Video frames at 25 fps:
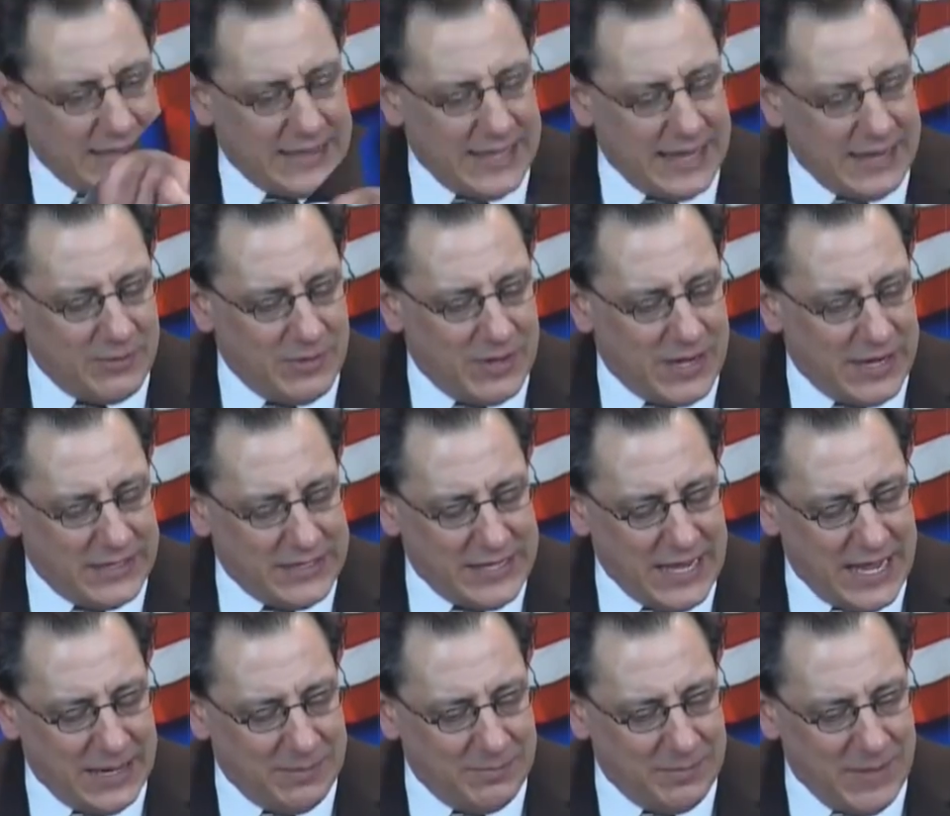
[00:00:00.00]
I
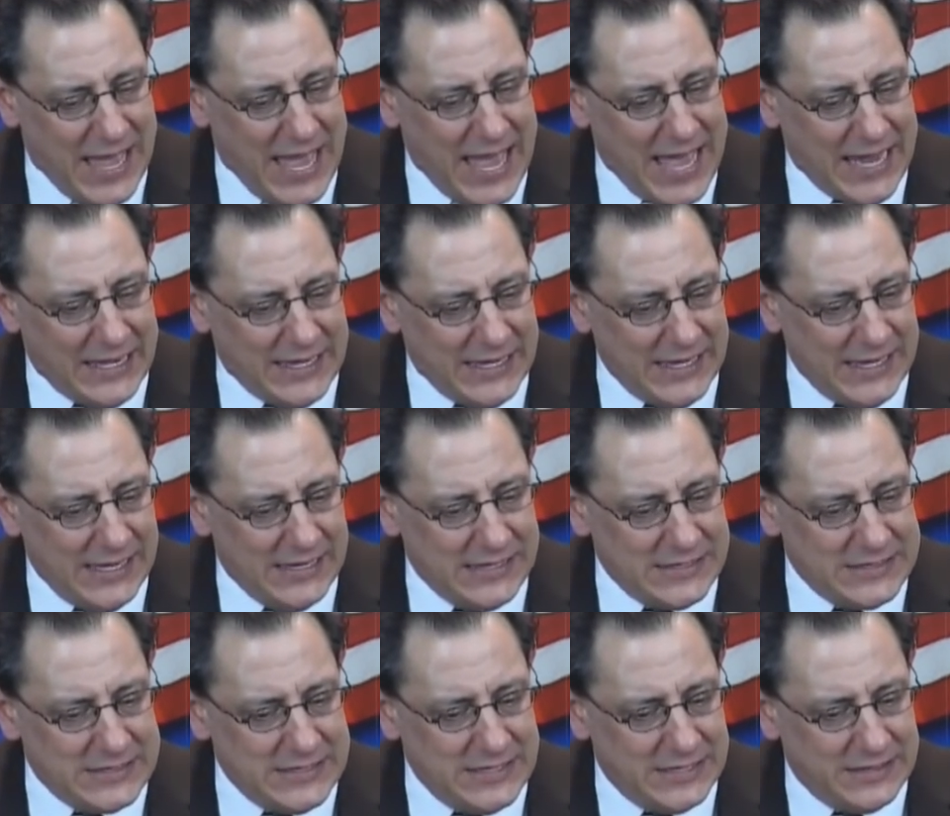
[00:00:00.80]
think what I take
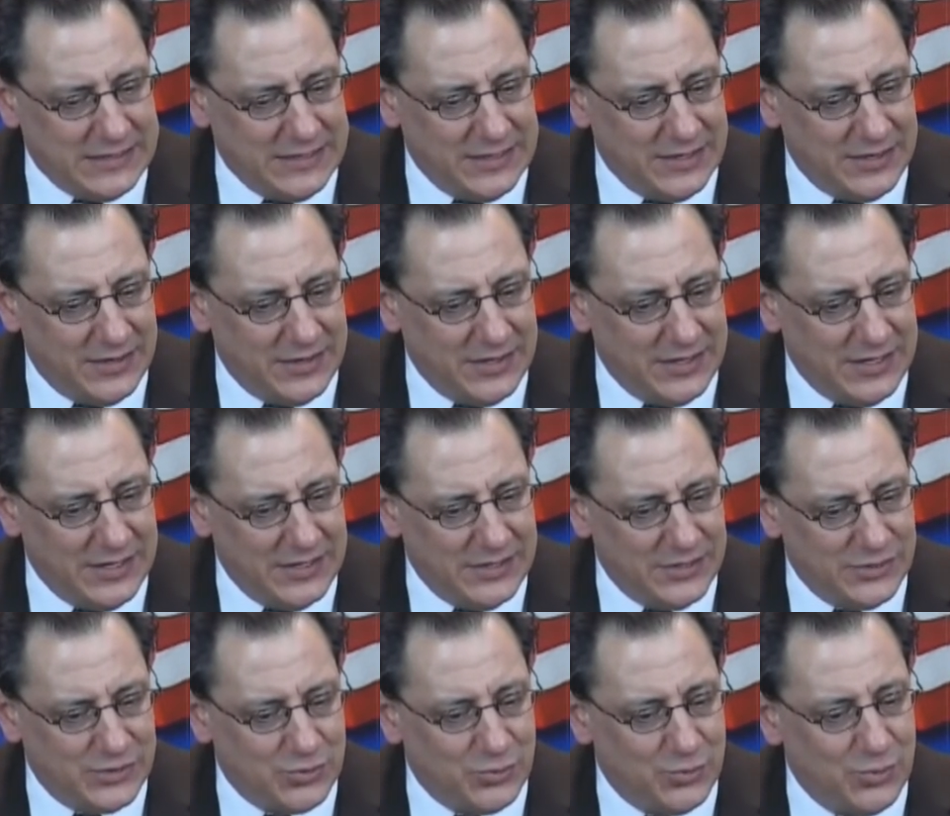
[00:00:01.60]
back is that
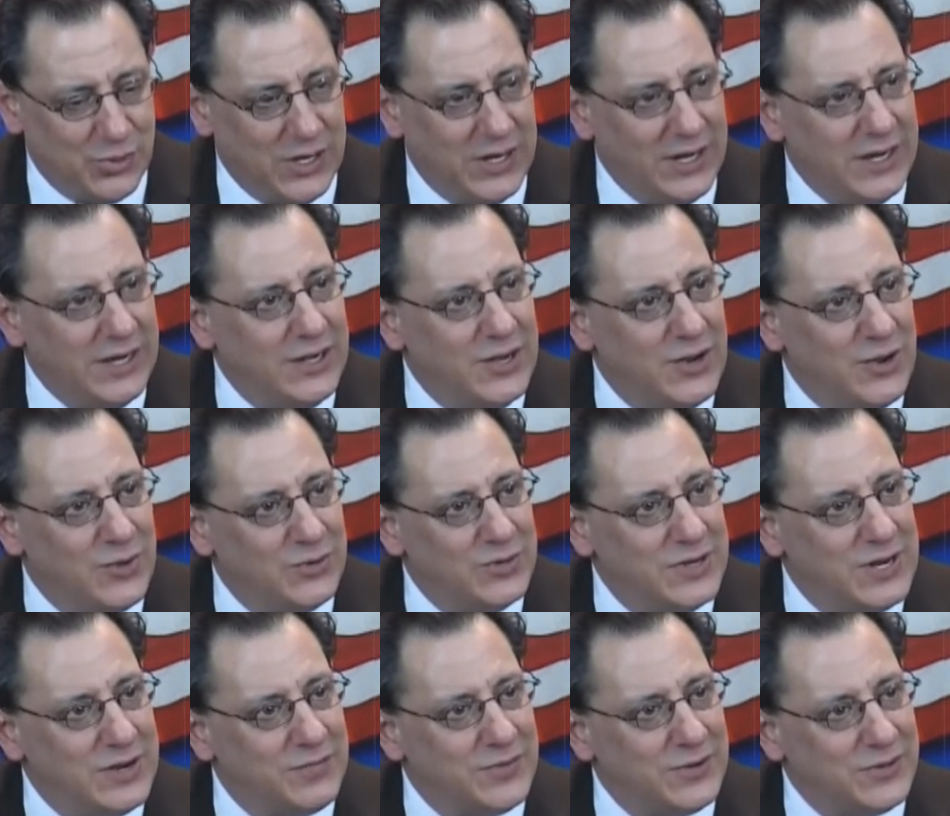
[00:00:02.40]
there is
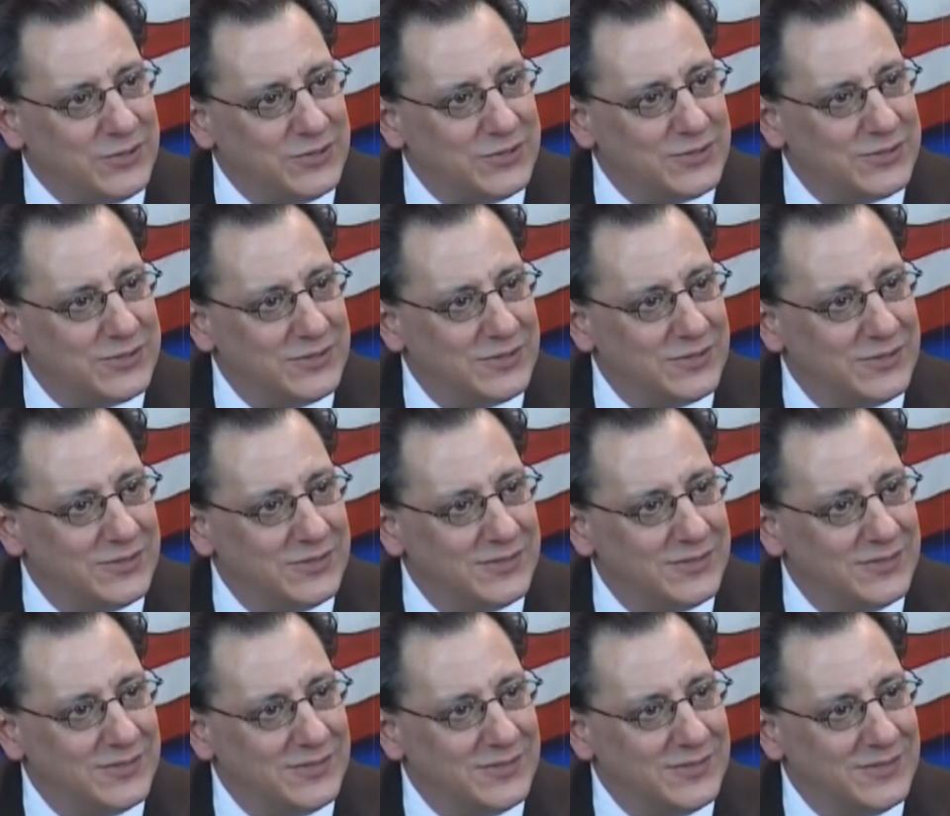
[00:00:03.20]
really no
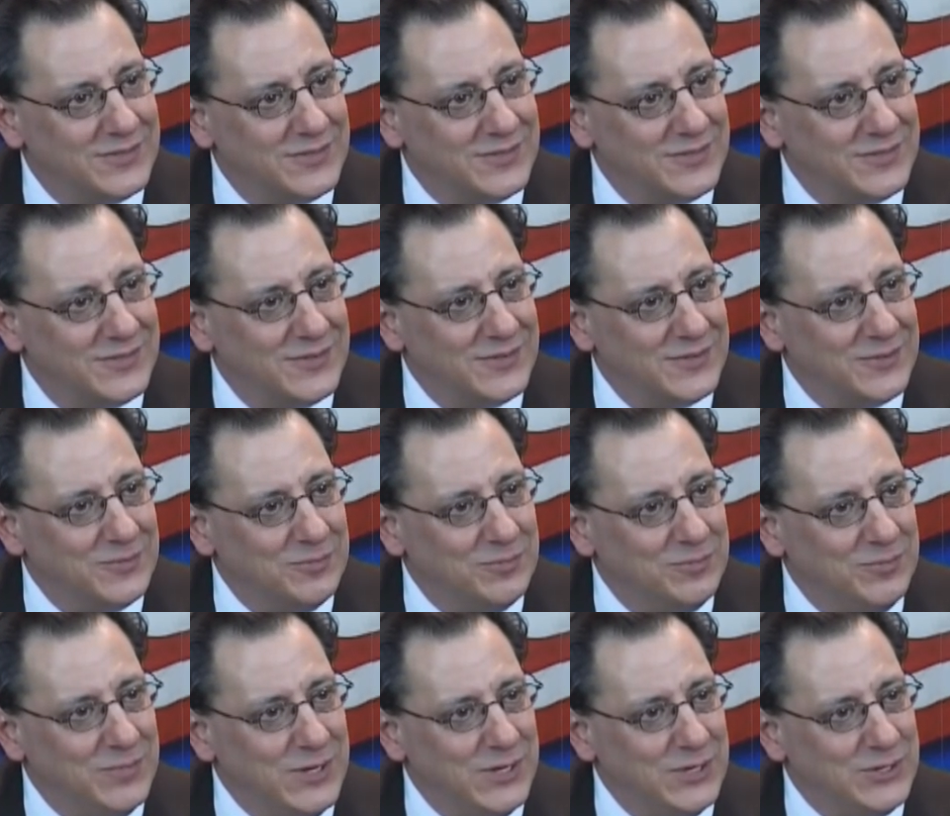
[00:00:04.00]
difference
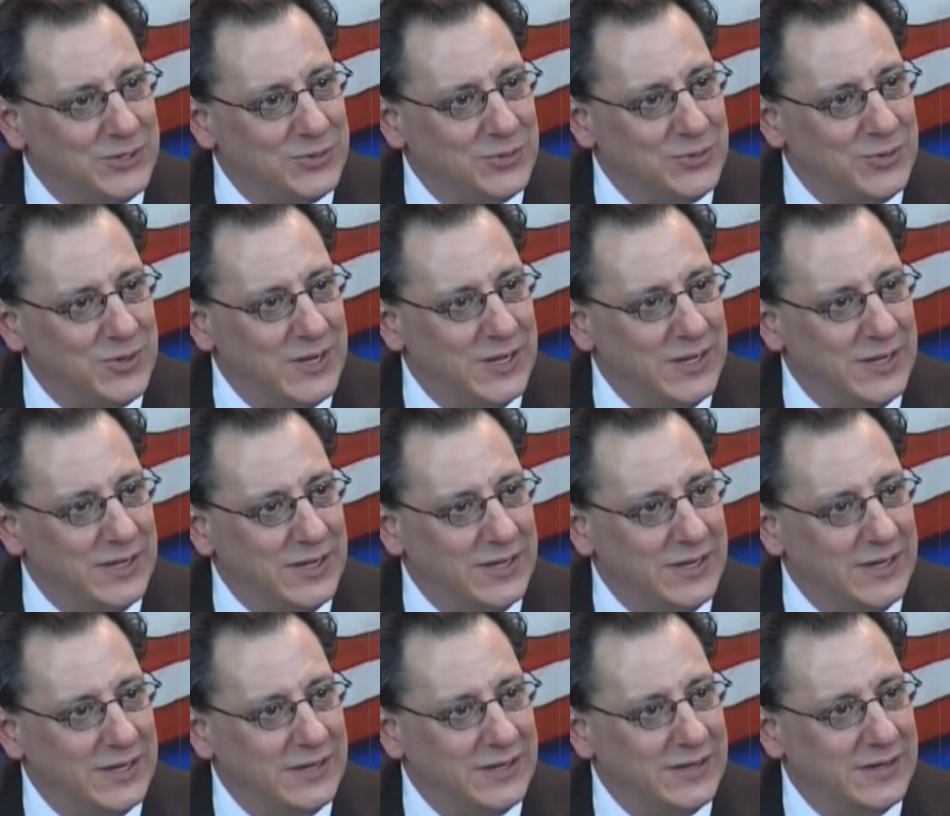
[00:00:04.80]

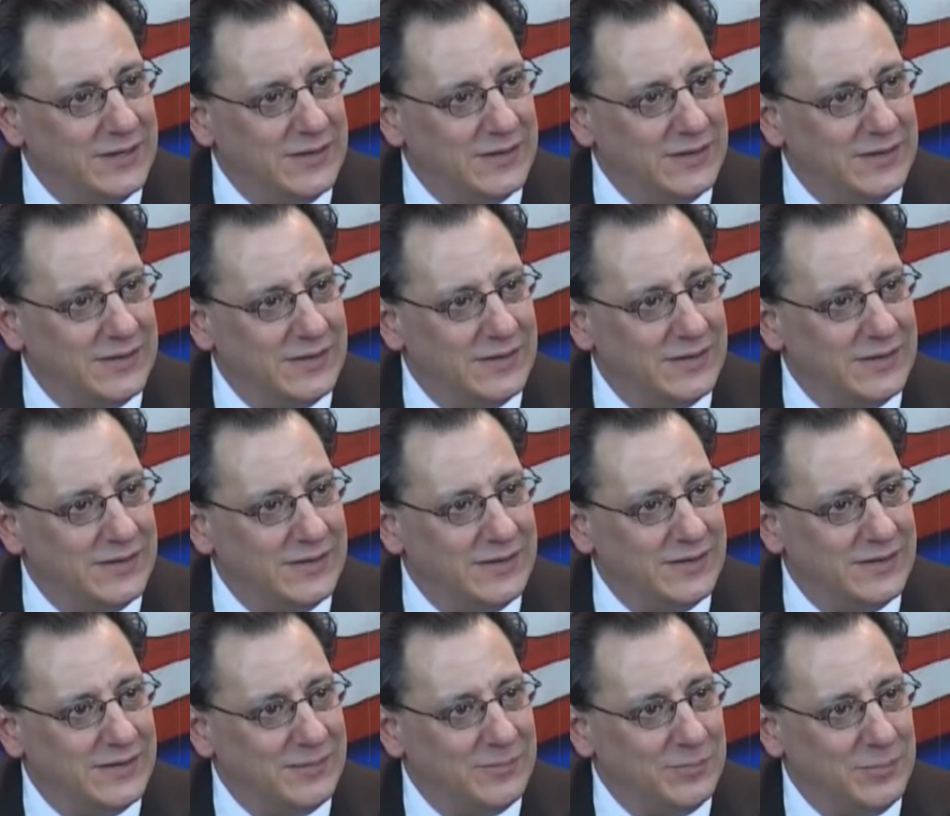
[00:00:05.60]

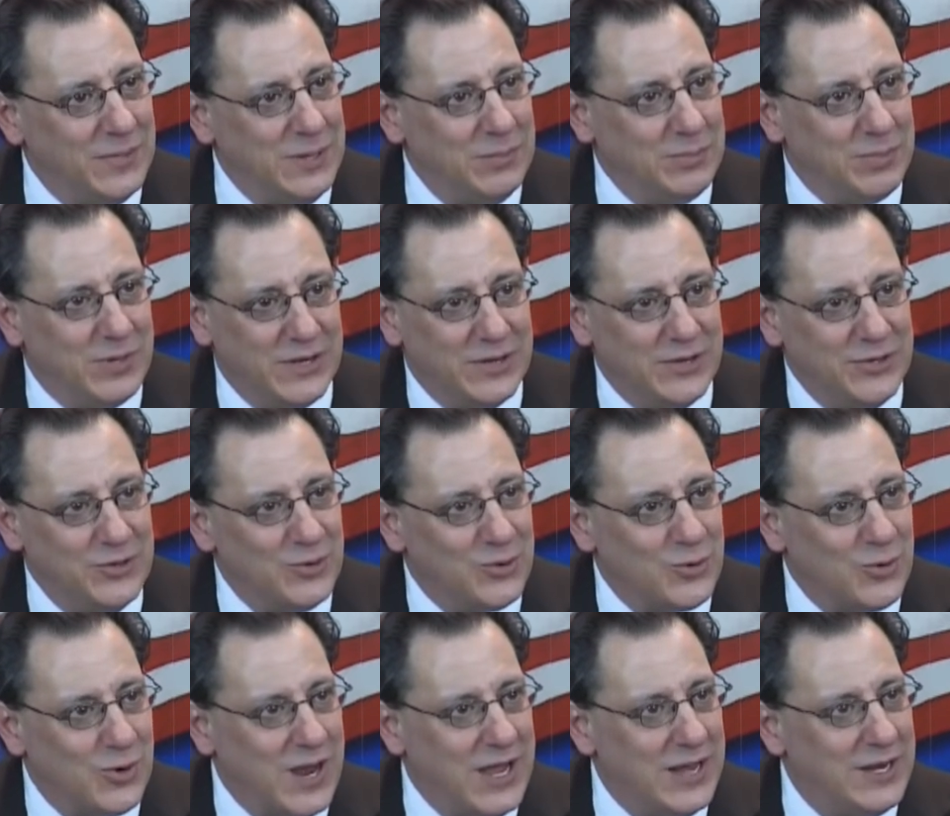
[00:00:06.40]
between
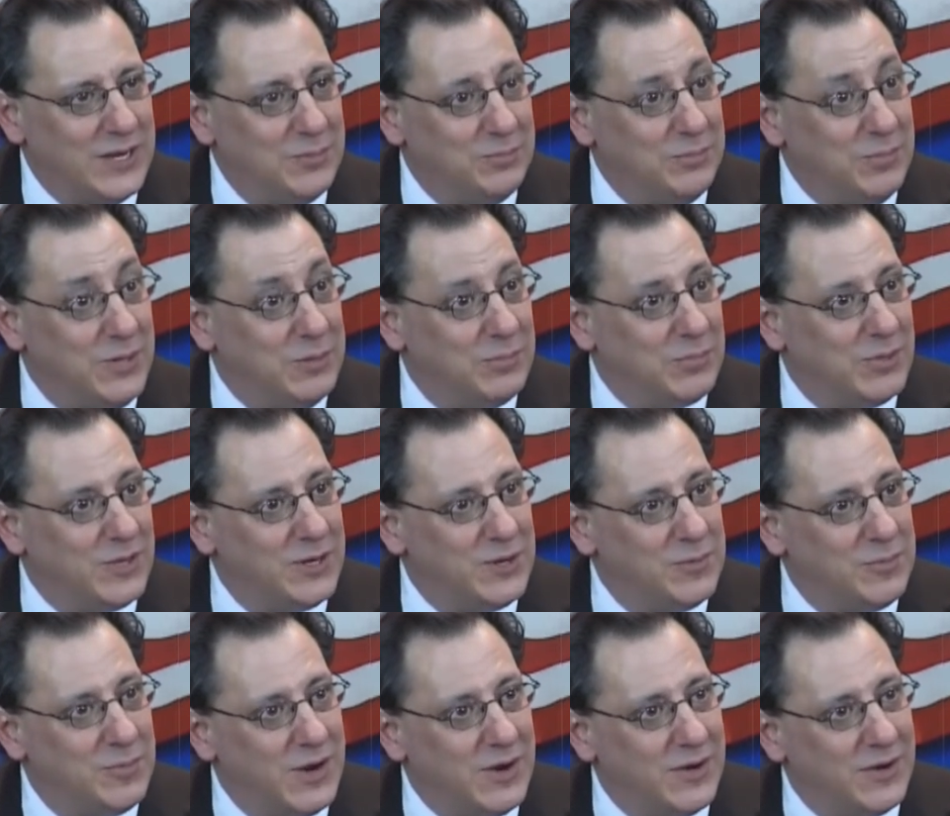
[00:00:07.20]
people in Ukraine
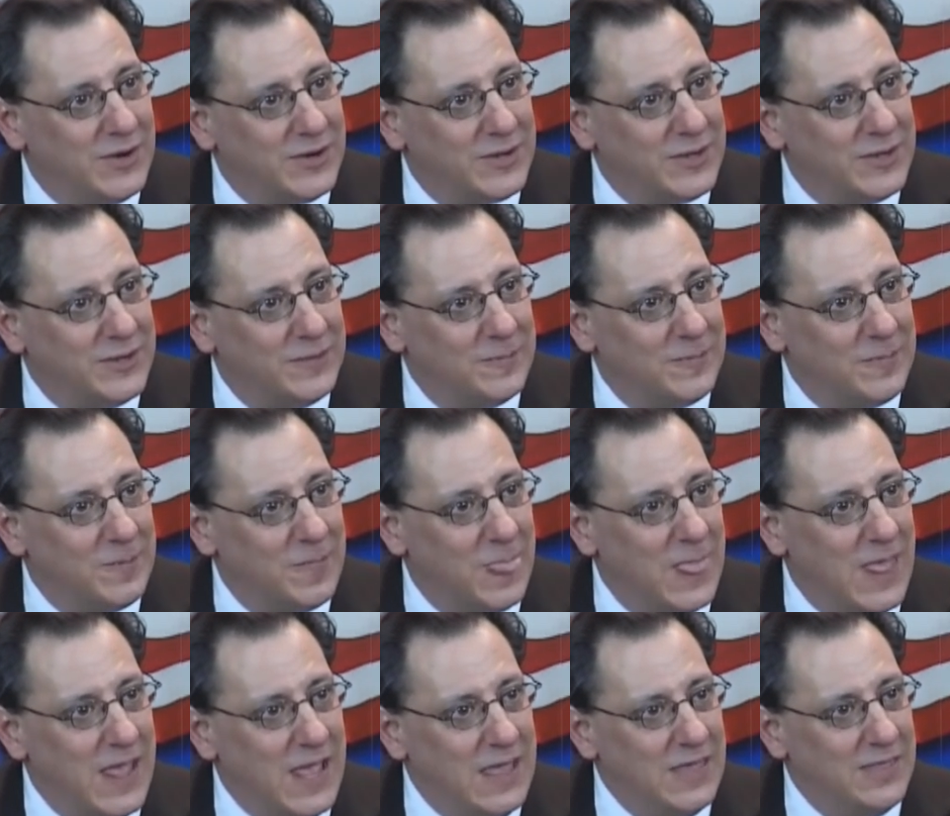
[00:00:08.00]
and people in
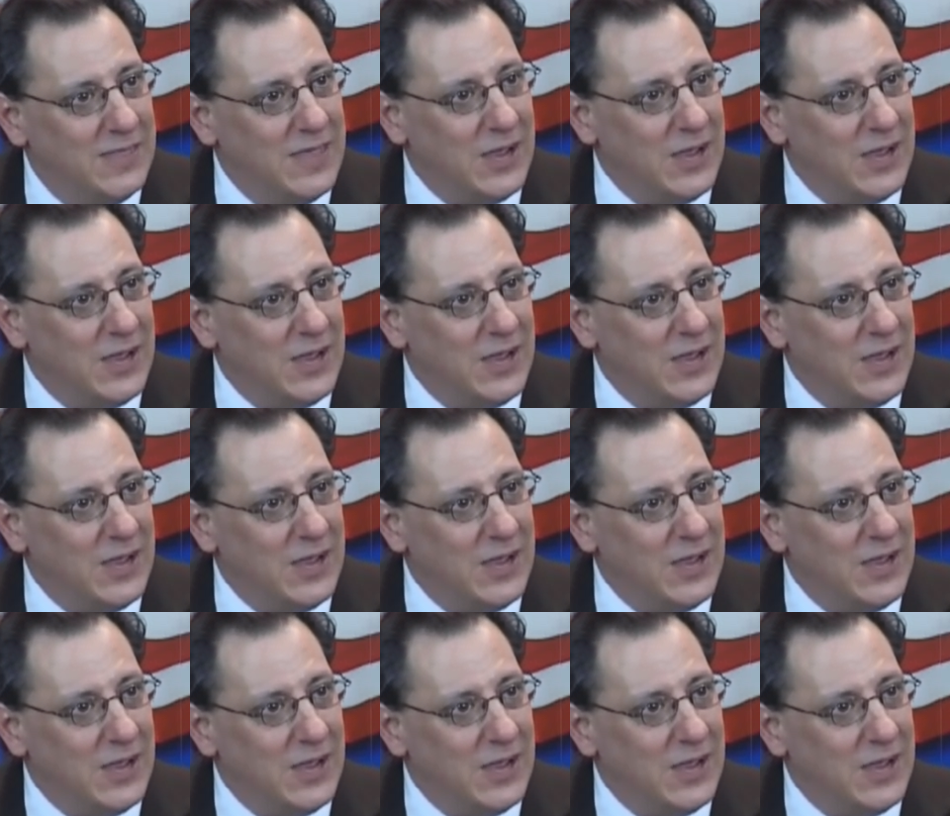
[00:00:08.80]
America.